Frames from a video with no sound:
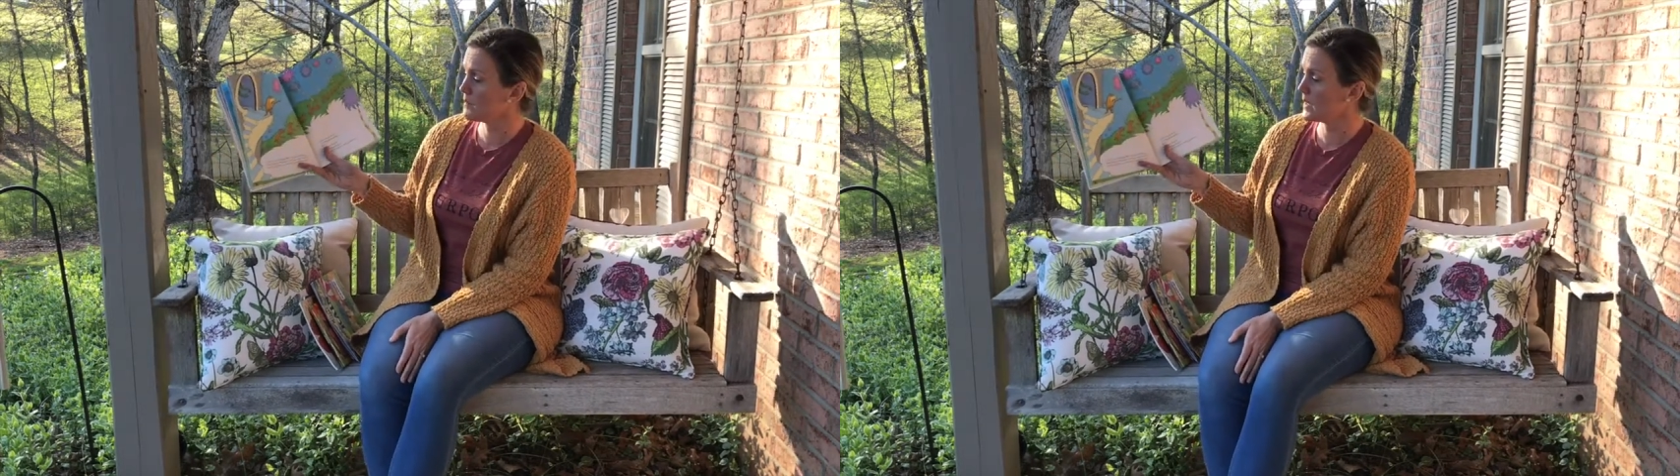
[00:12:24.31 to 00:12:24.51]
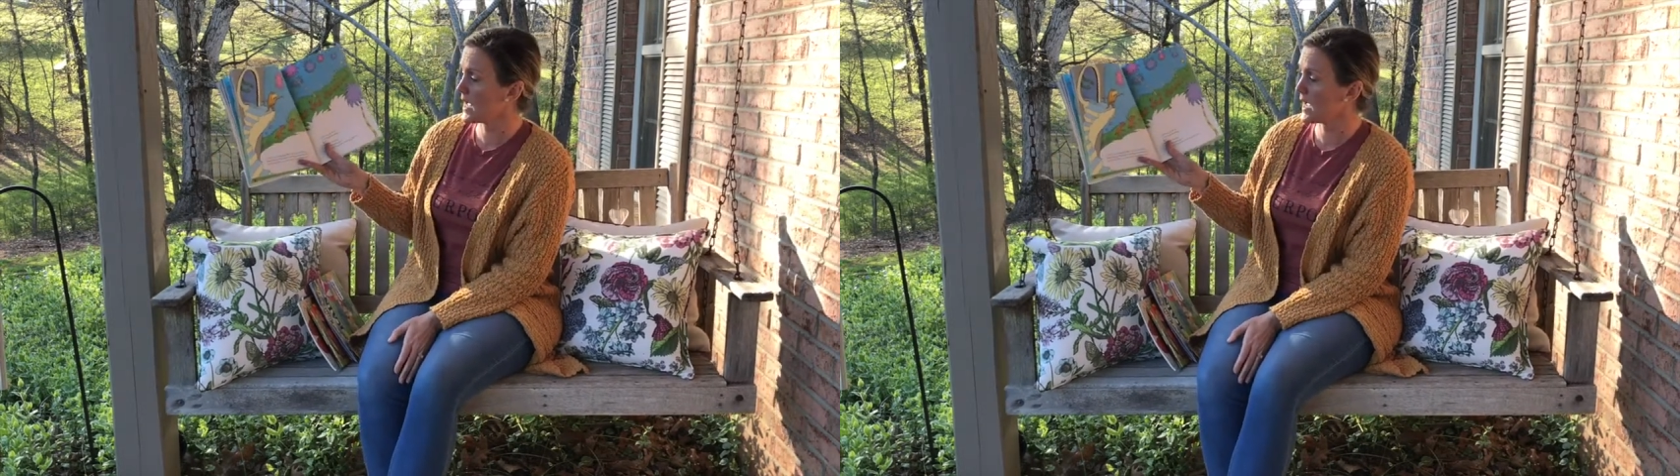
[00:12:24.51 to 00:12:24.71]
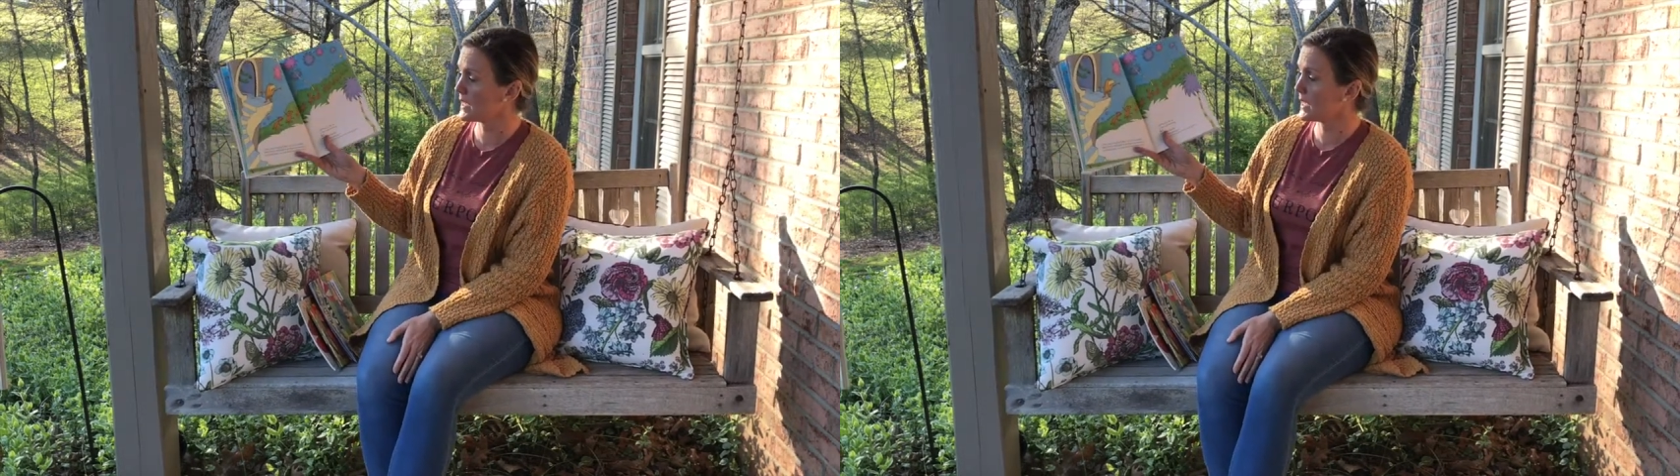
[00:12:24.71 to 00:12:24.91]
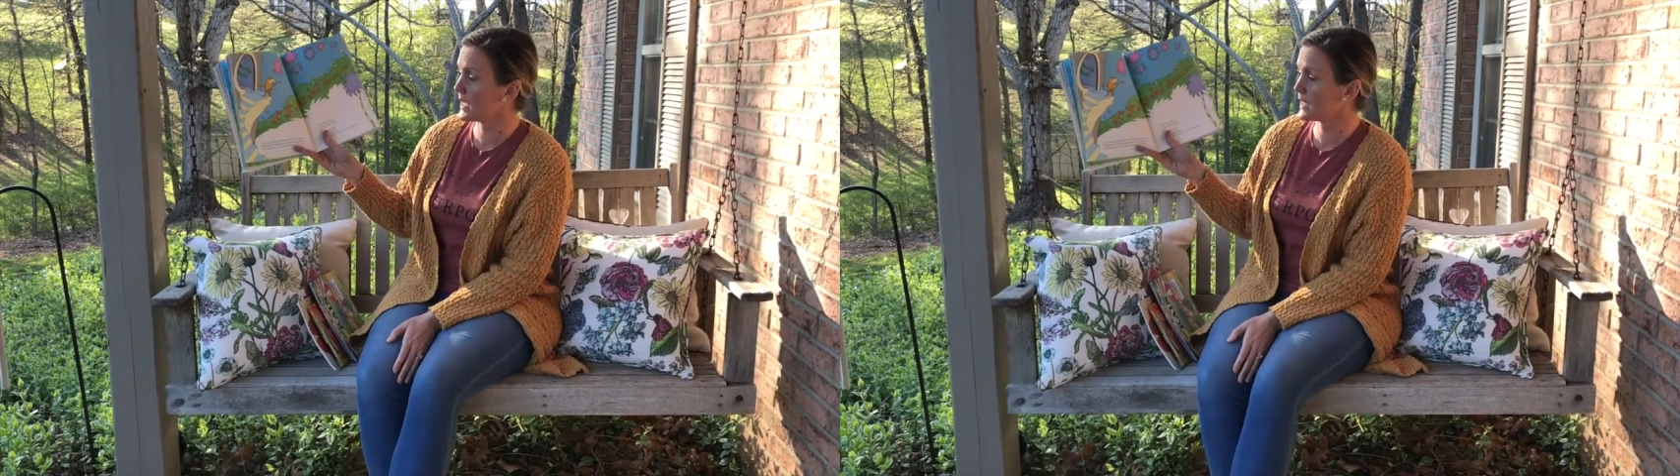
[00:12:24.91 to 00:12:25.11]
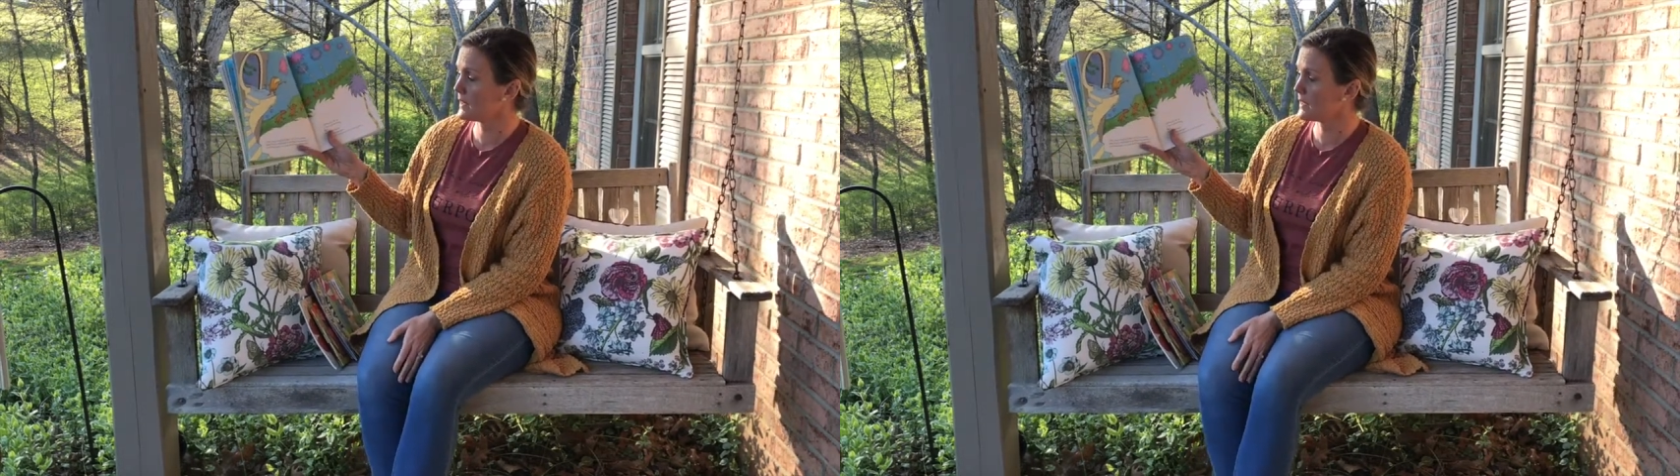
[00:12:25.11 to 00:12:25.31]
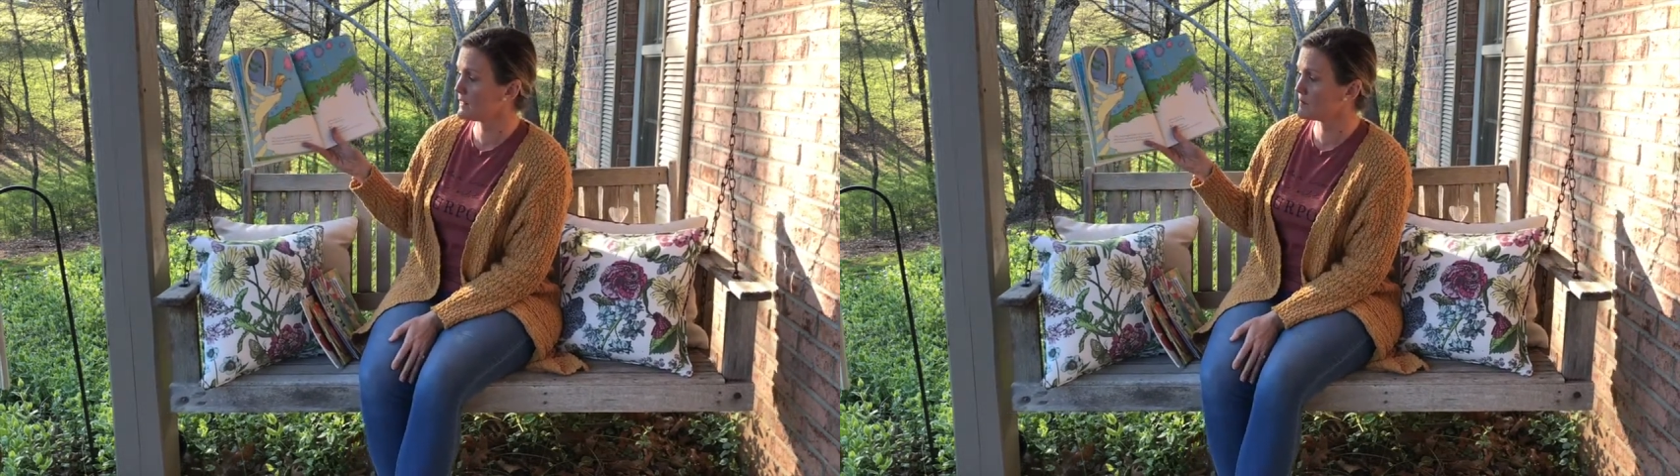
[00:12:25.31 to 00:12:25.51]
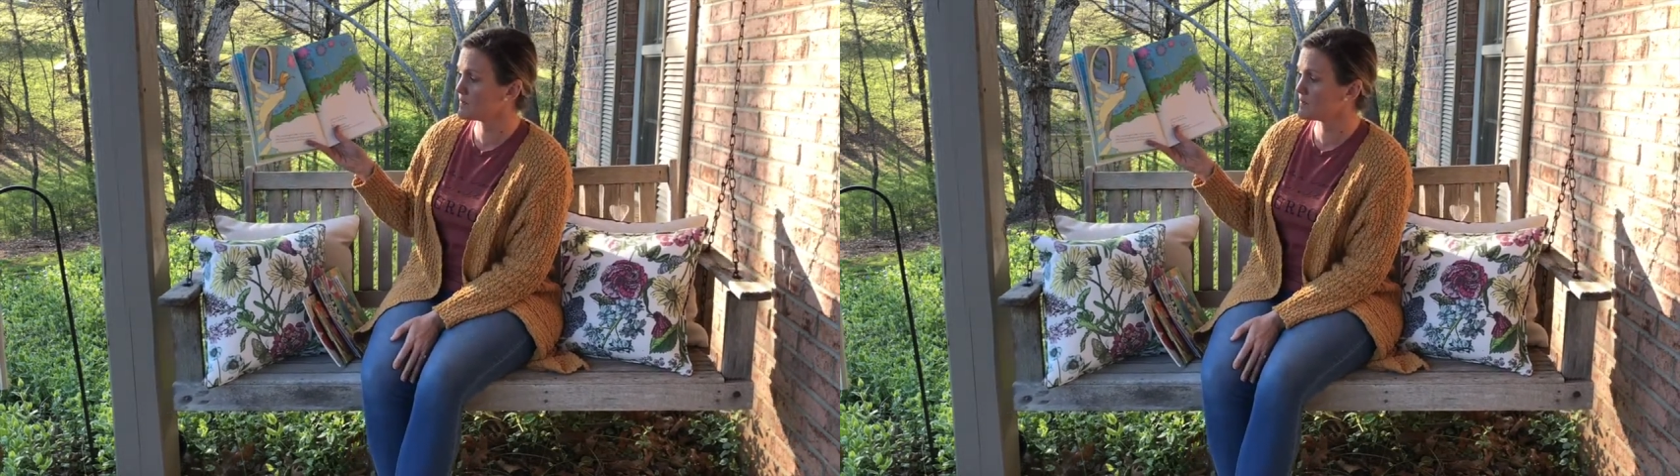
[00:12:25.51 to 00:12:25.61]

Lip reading: but I can't let them